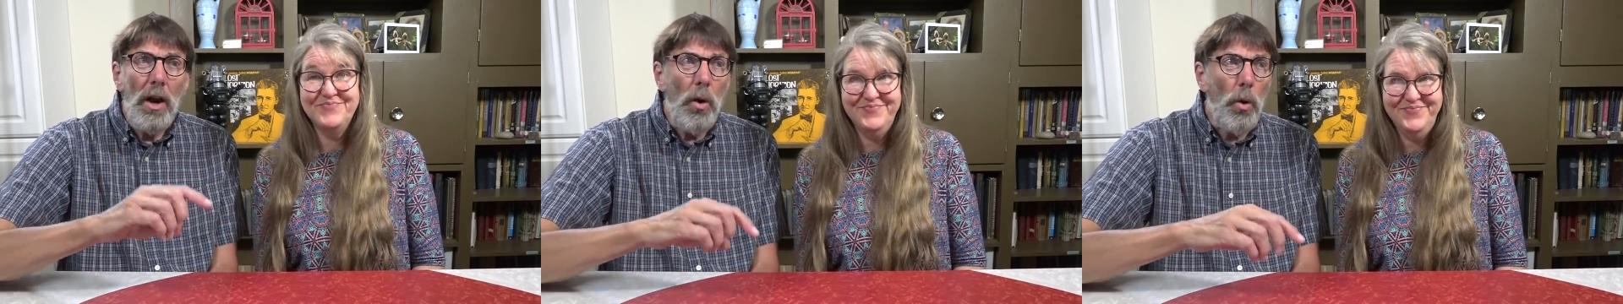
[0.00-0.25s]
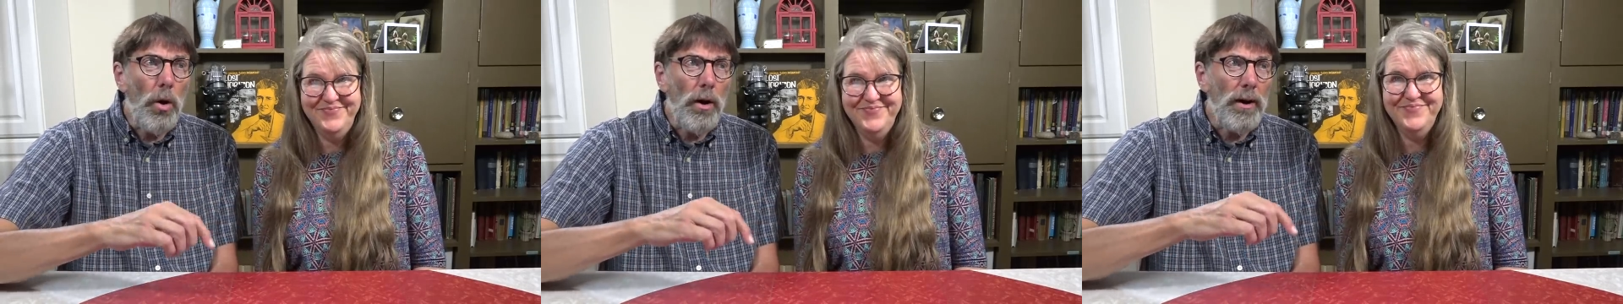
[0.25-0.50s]

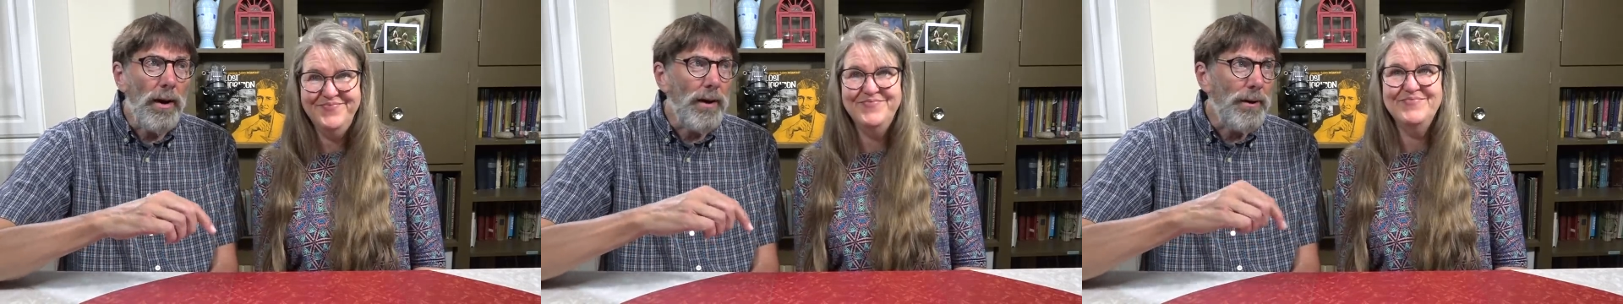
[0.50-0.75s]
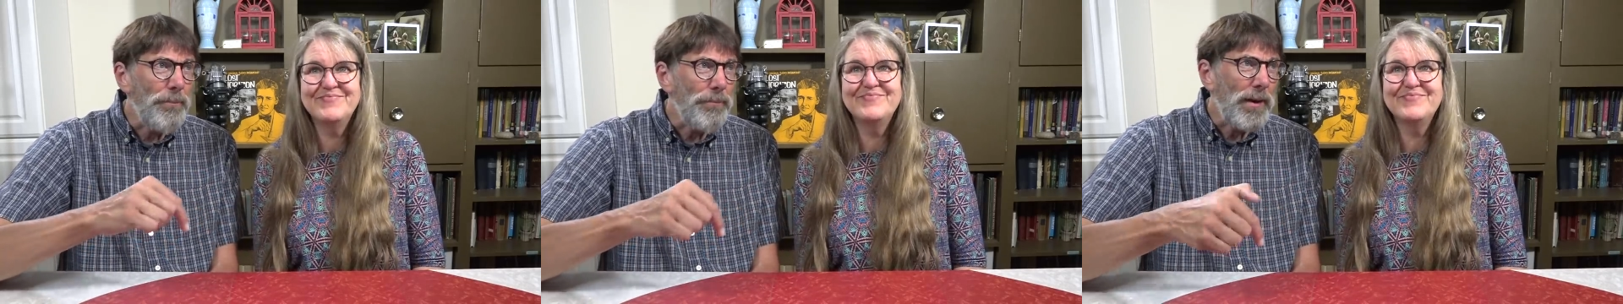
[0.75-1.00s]

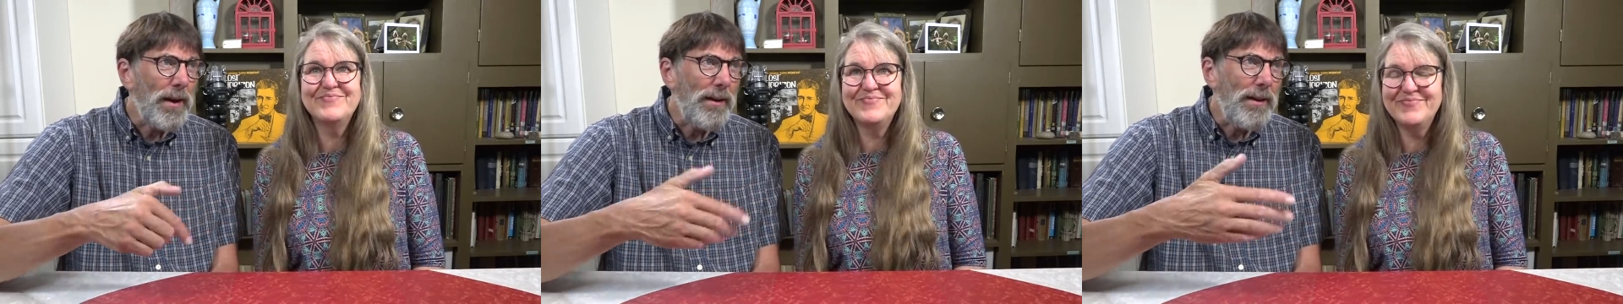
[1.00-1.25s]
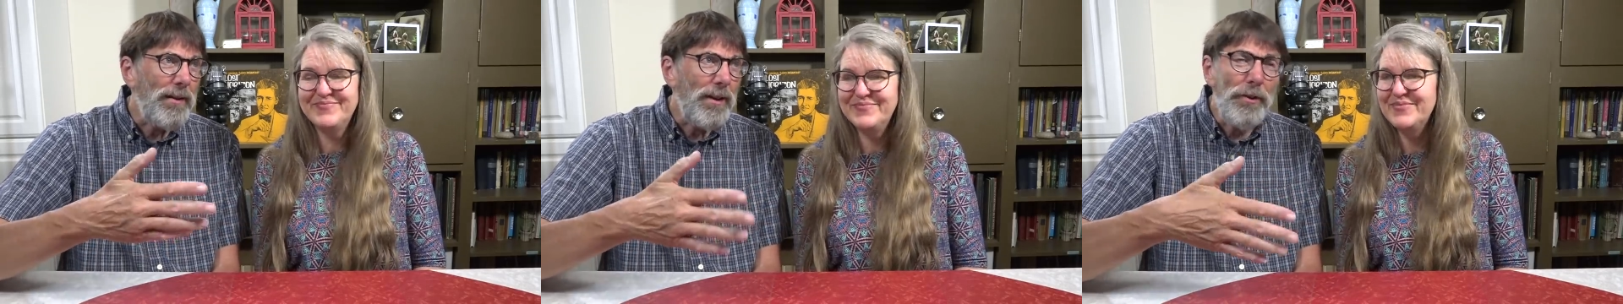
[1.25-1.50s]
Speaker 1: Or
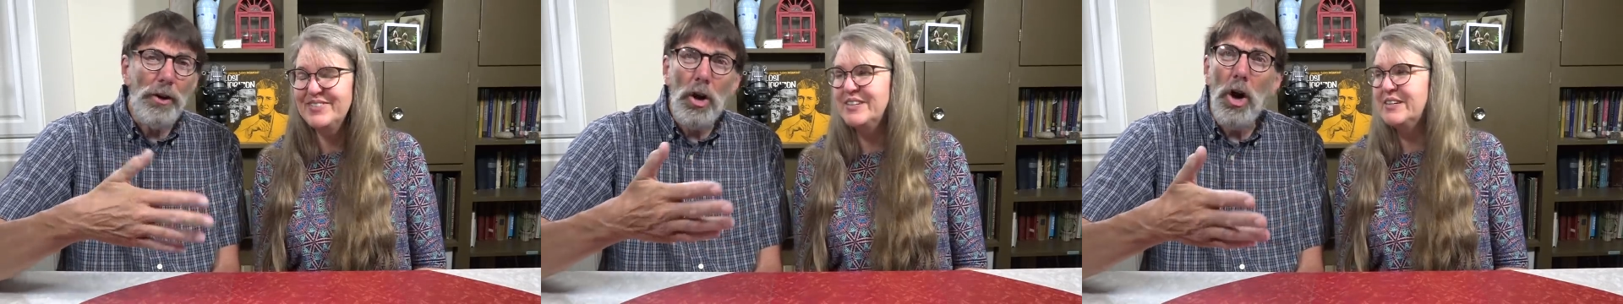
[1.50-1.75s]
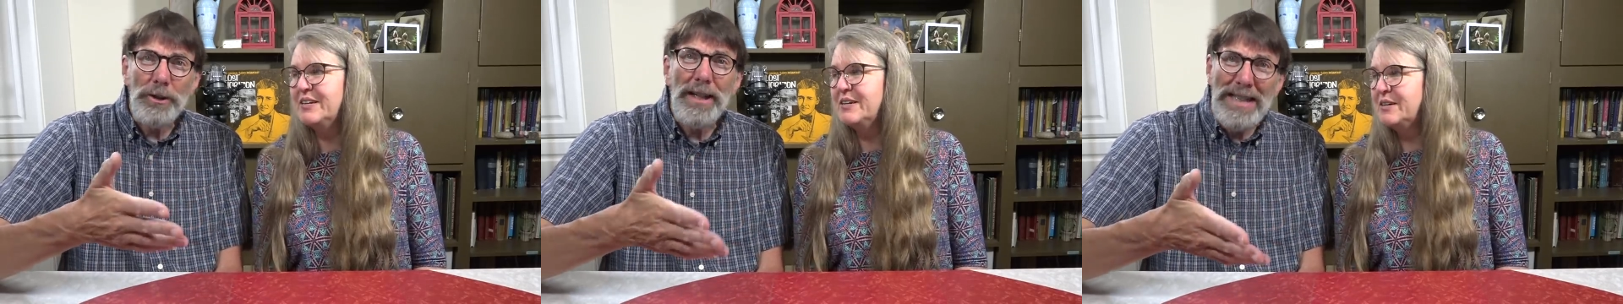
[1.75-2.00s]
they're
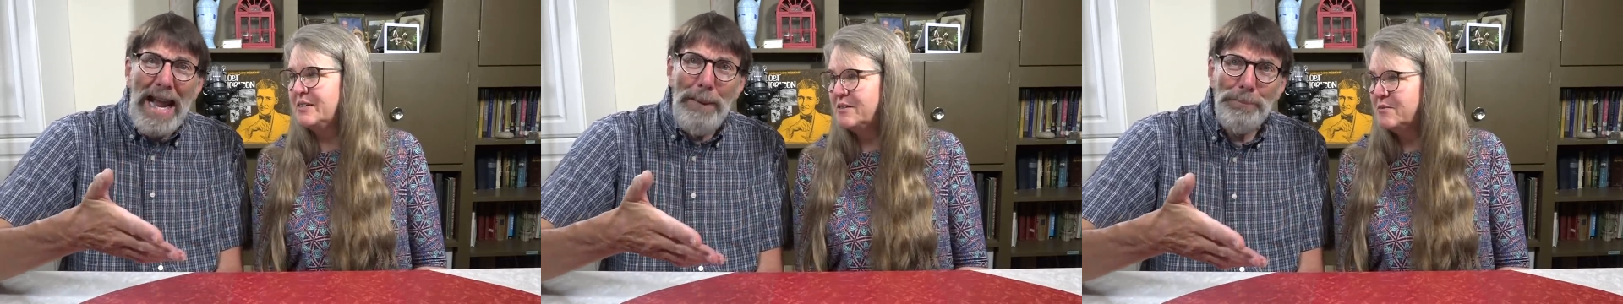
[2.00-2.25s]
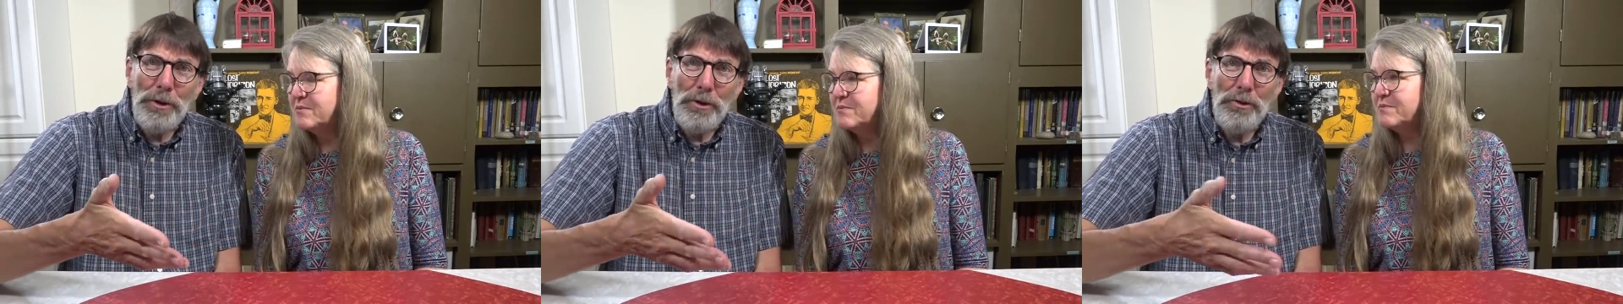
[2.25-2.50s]
called
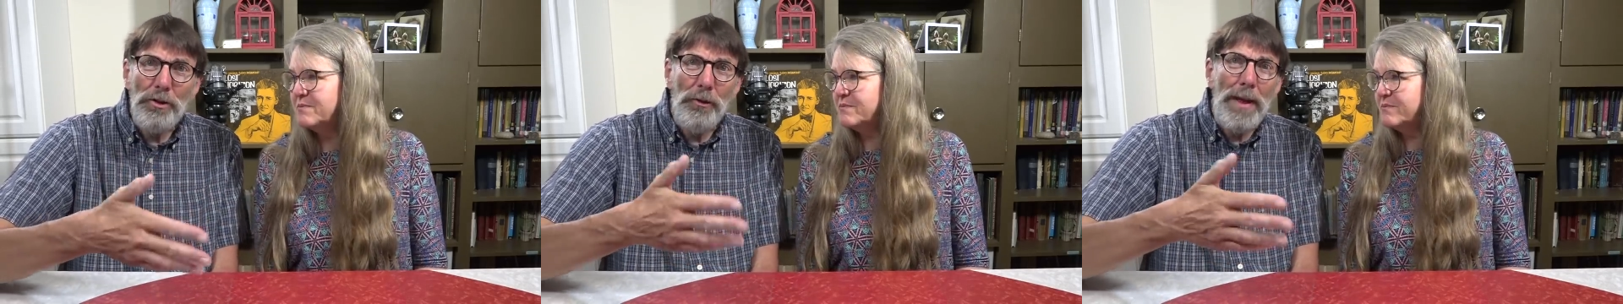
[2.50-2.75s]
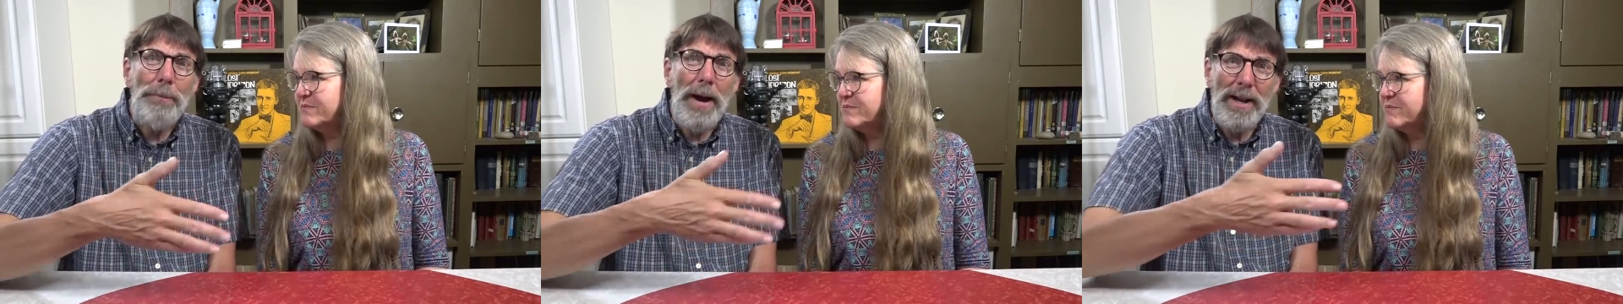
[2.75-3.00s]
adapters, so
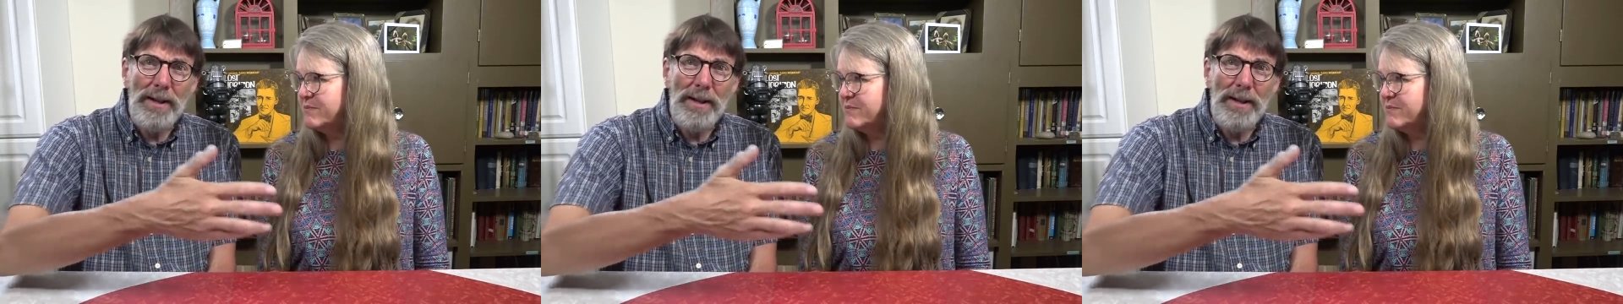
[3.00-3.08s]
they might